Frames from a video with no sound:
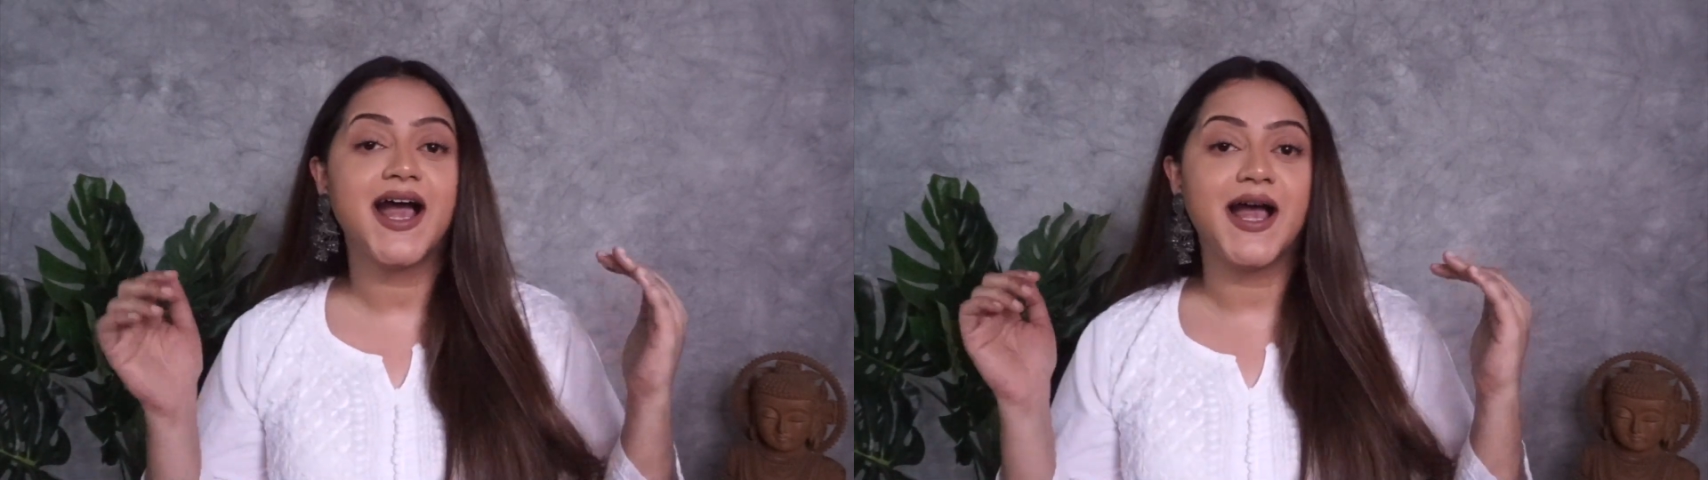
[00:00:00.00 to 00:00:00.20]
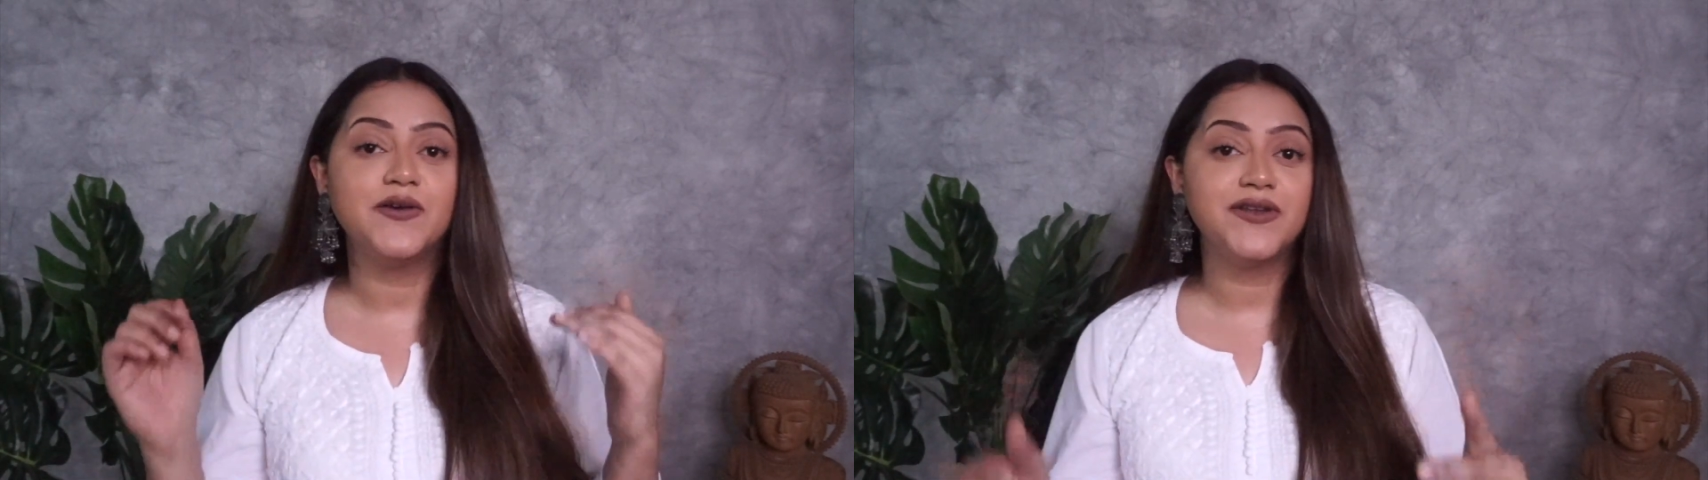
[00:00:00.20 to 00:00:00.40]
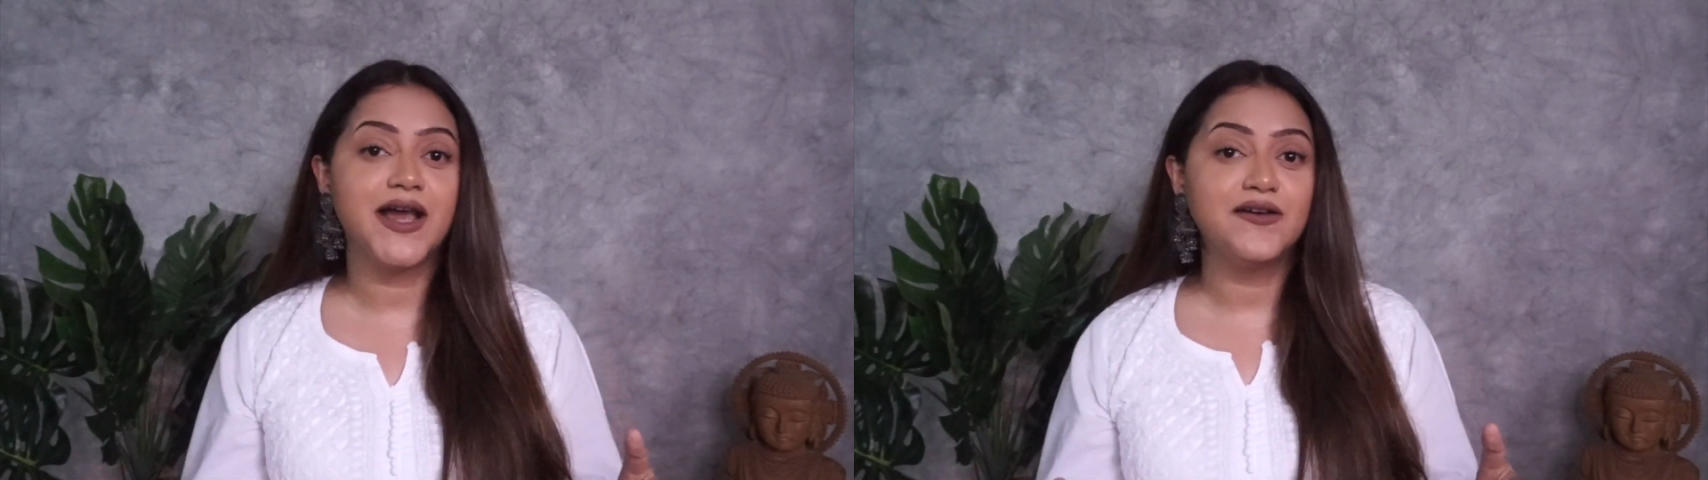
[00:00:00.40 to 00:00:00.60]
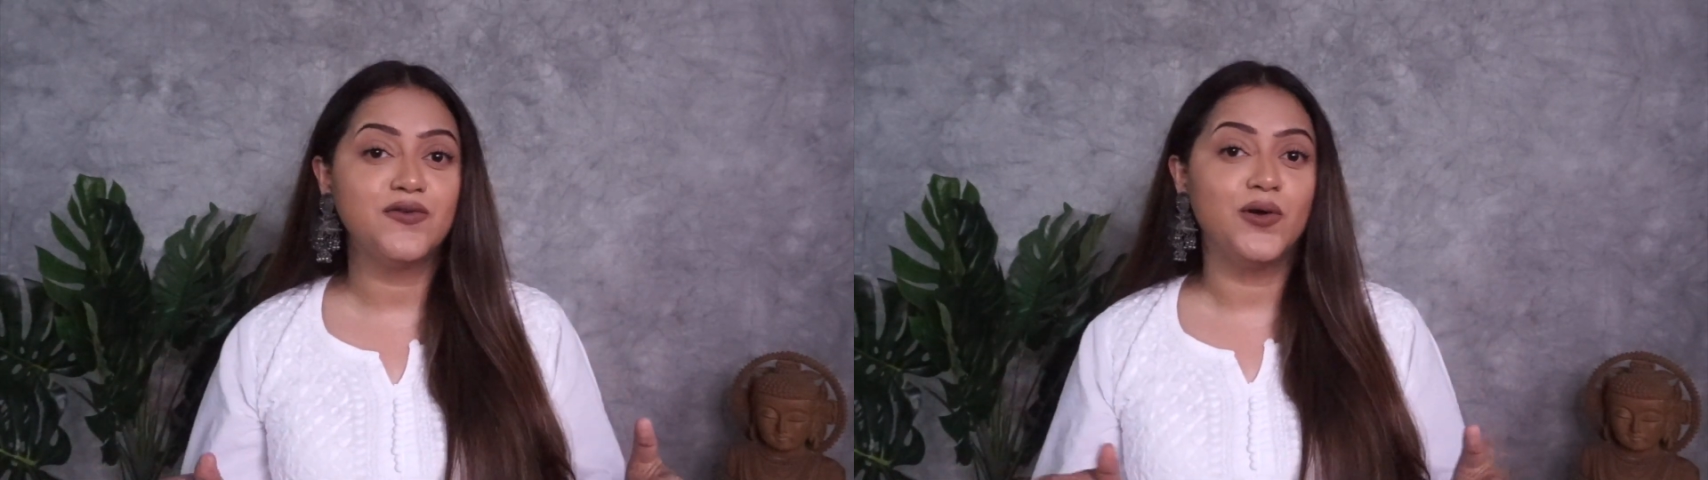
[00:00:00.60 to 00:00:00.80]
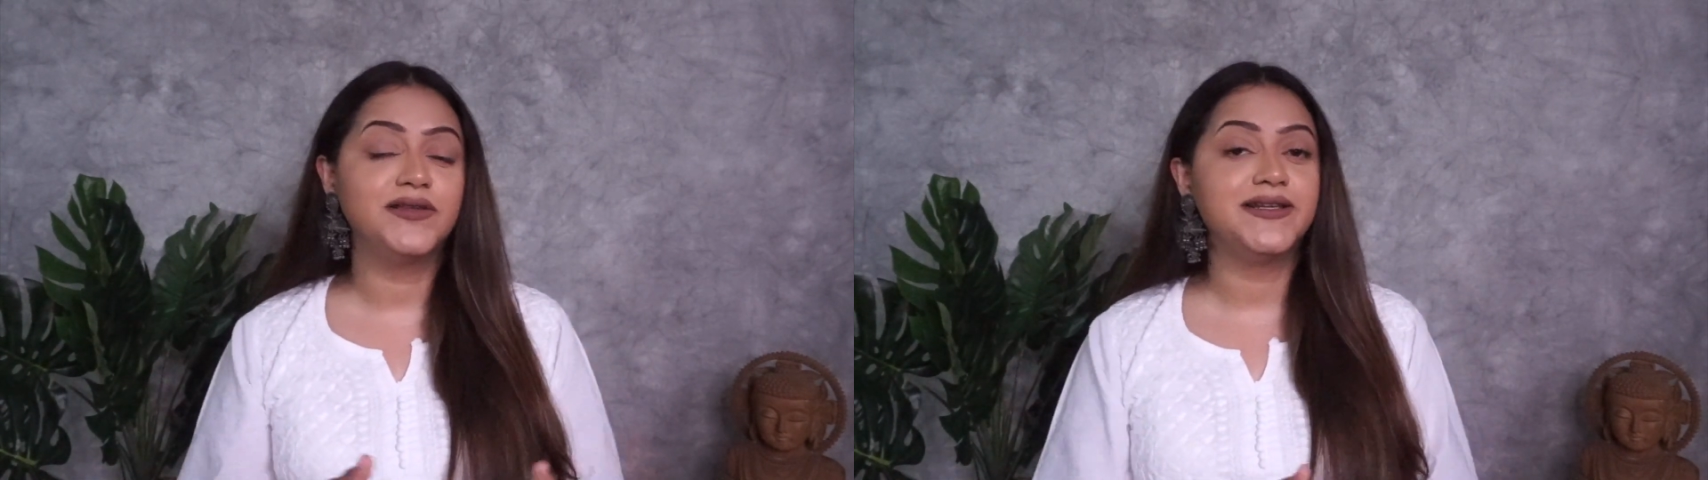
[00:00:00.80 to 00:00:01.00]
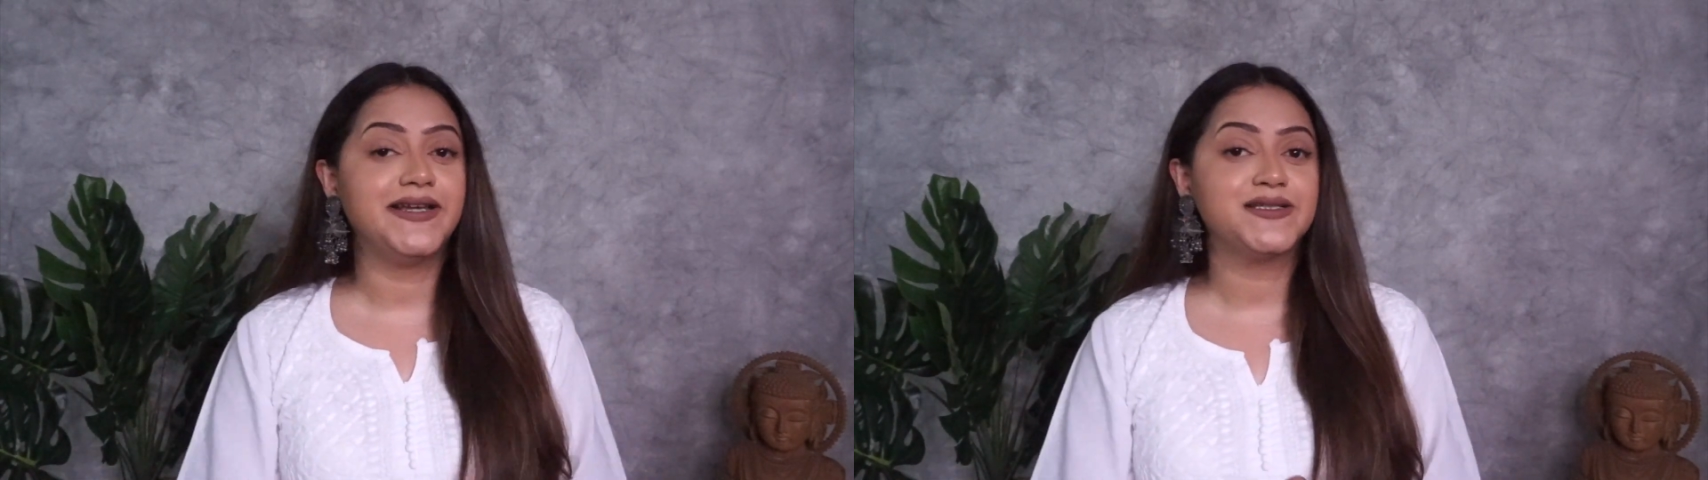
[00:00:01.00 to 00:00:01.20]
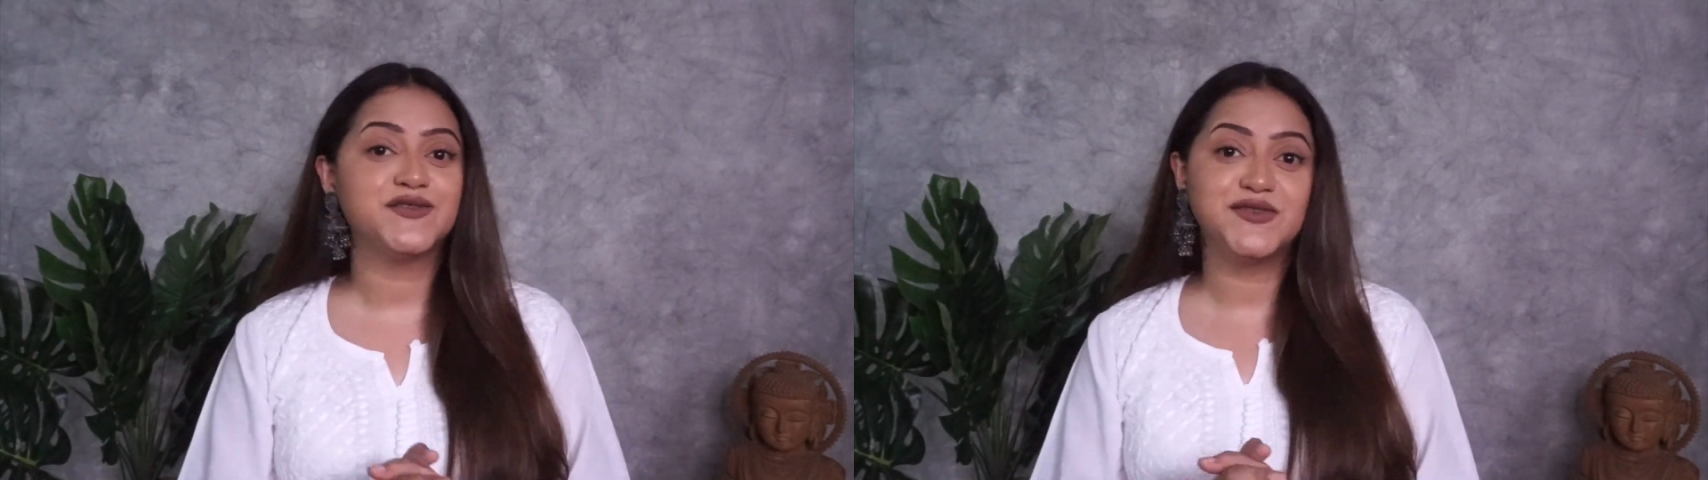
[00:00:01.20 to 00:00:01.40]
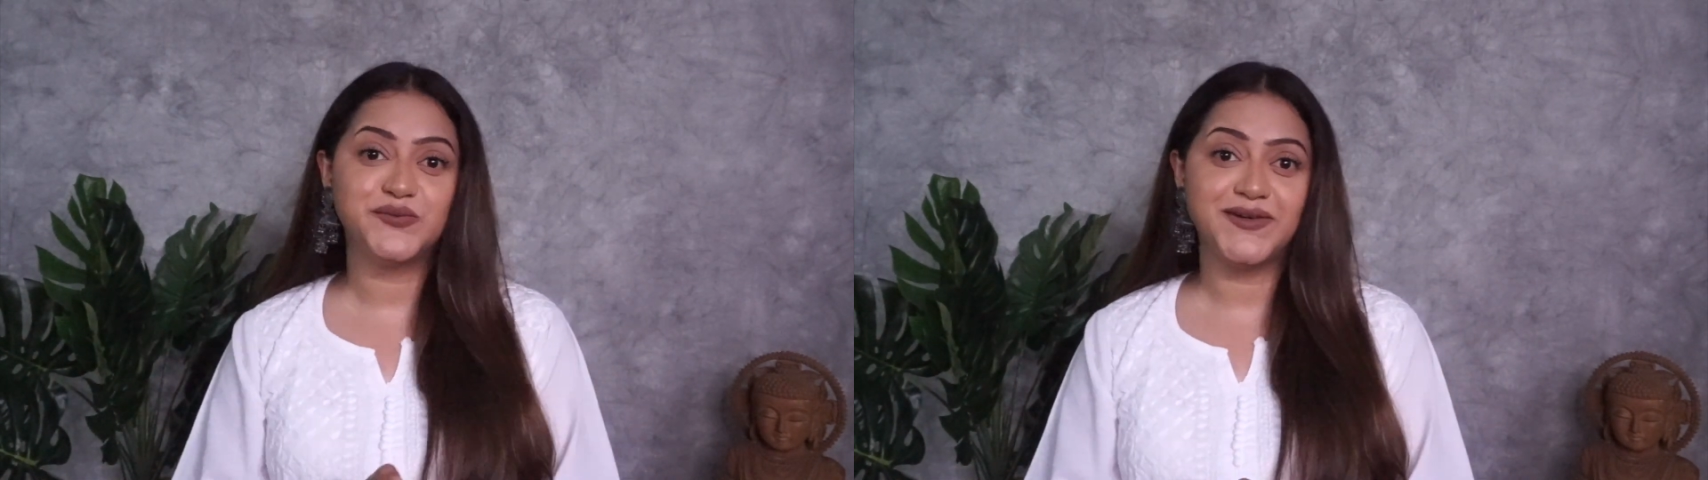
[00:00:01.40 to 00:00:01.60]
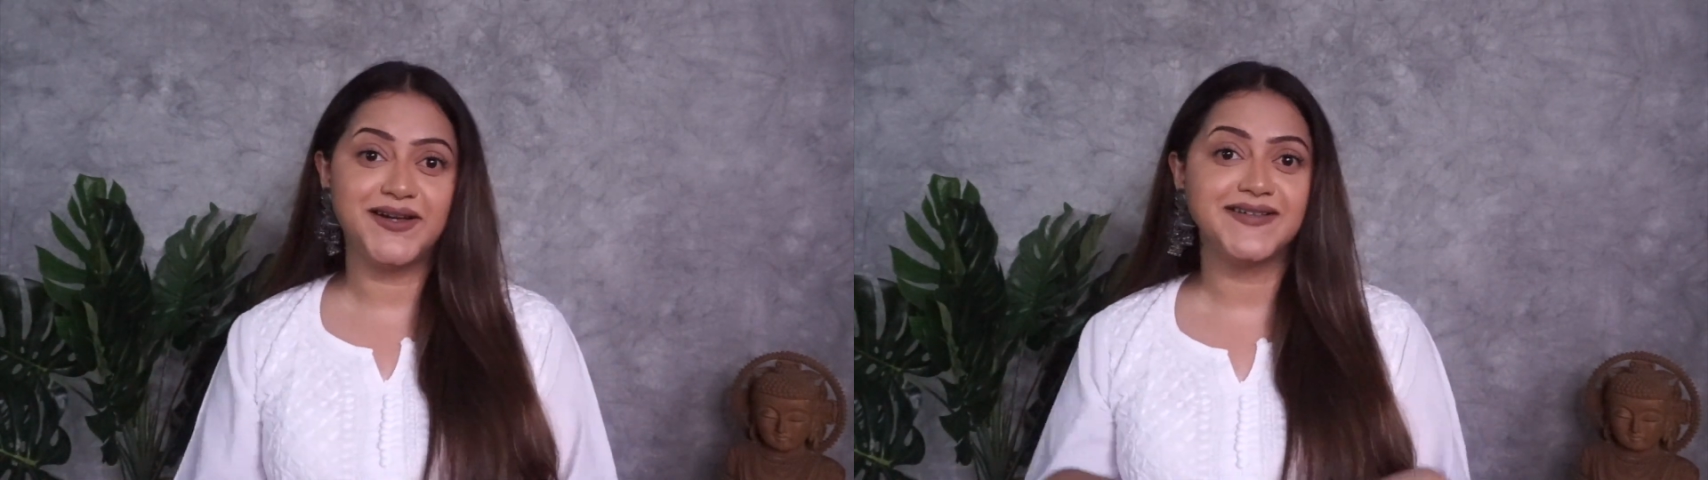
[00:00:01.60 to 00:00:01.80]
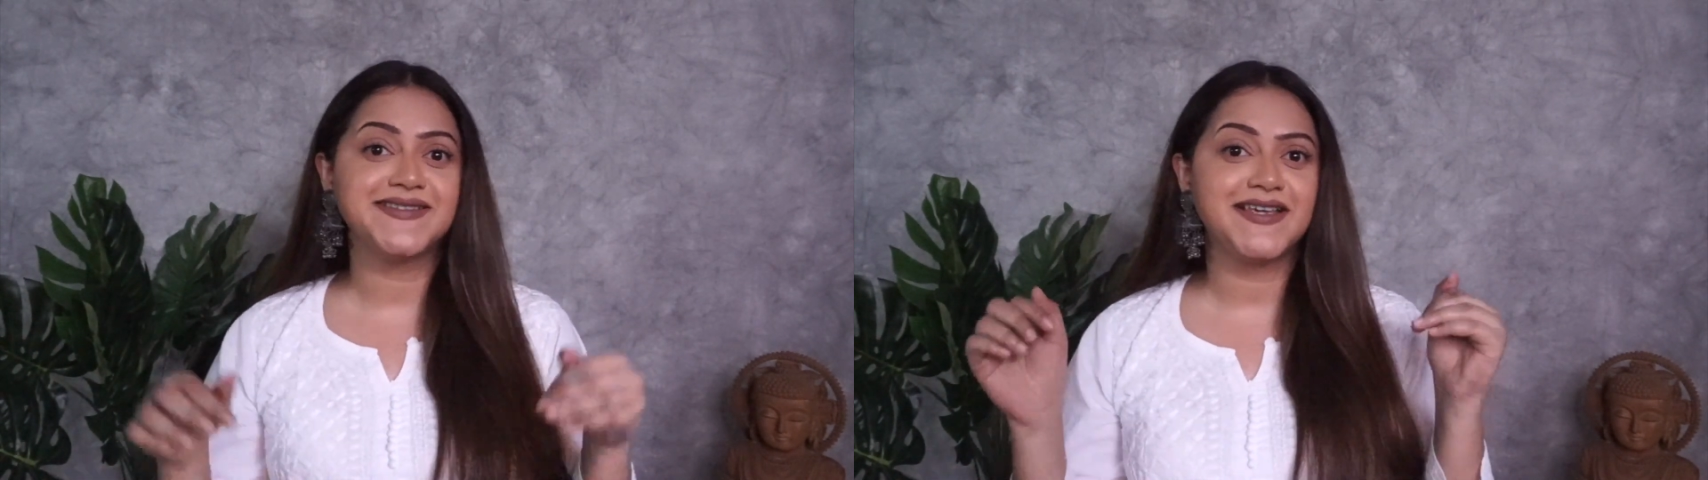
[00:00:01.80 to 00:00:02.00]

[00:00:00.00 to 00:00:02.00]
I will have all the links of the products